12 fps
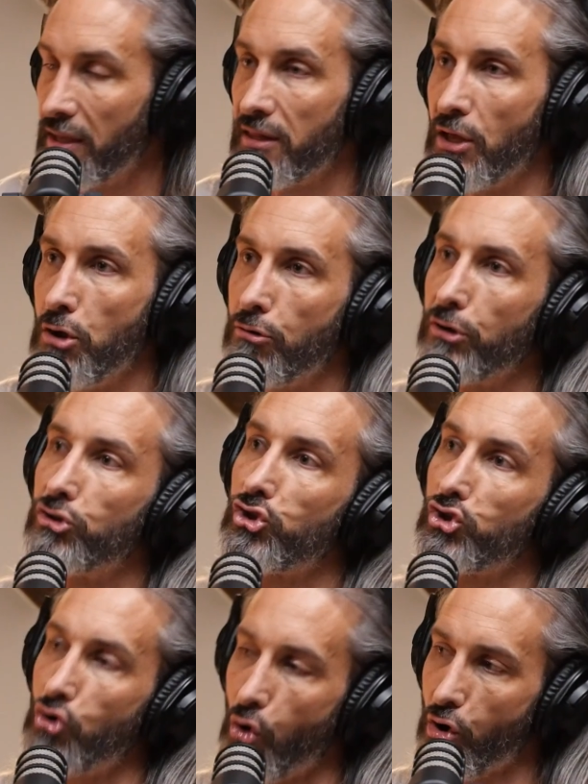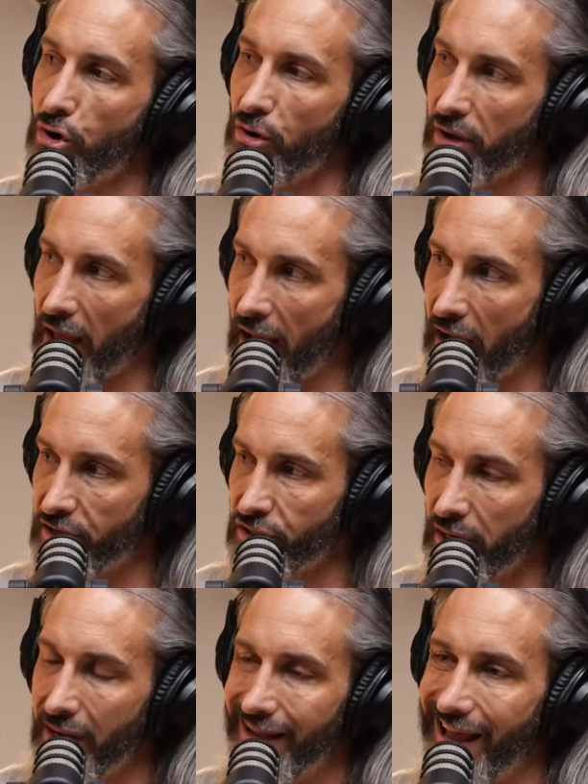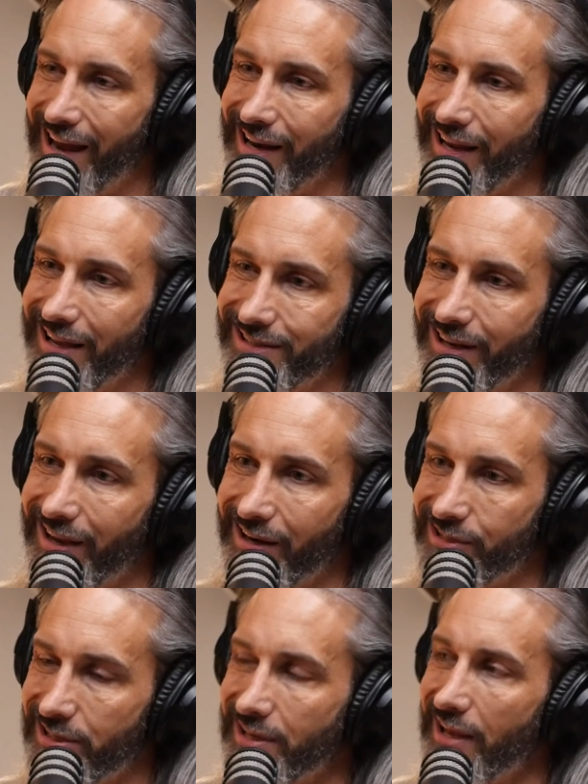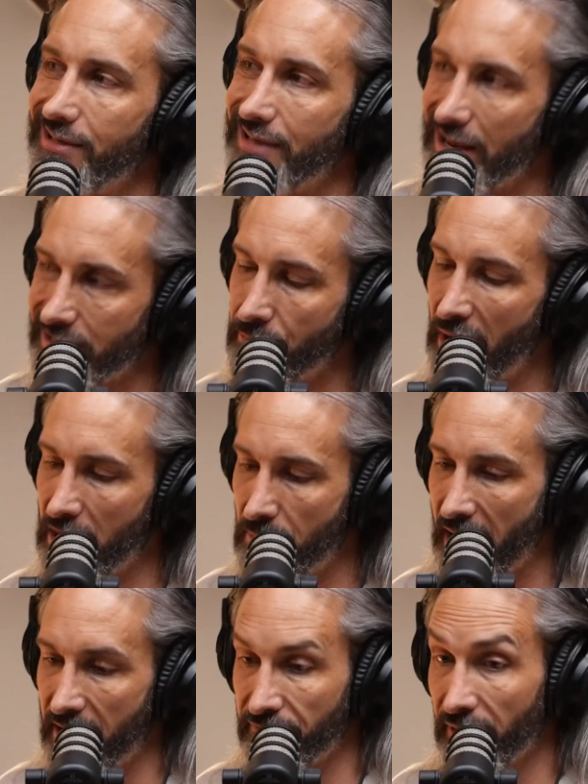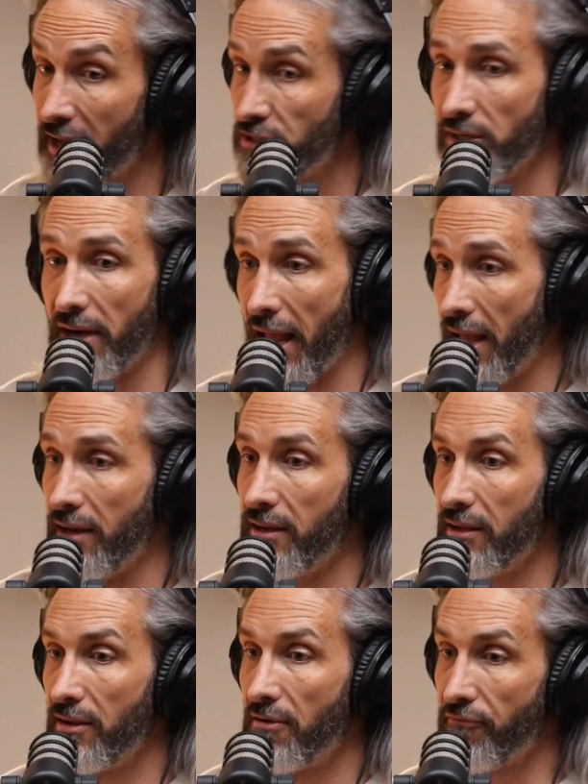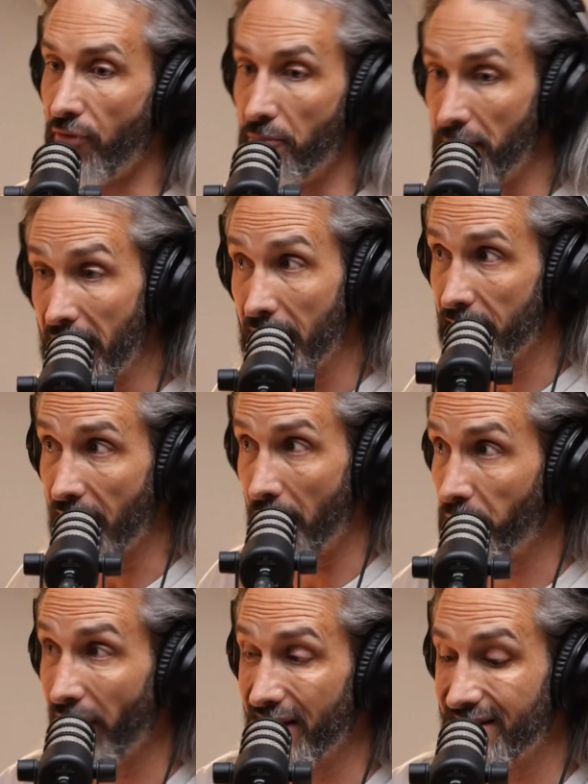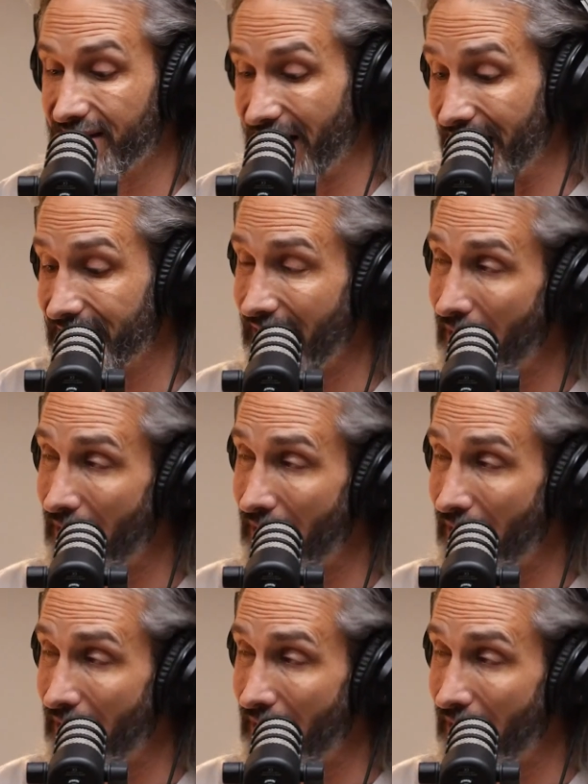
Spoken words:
that you could store your cash and it isn't going to just get decimated by inflation? And for me, that place, since I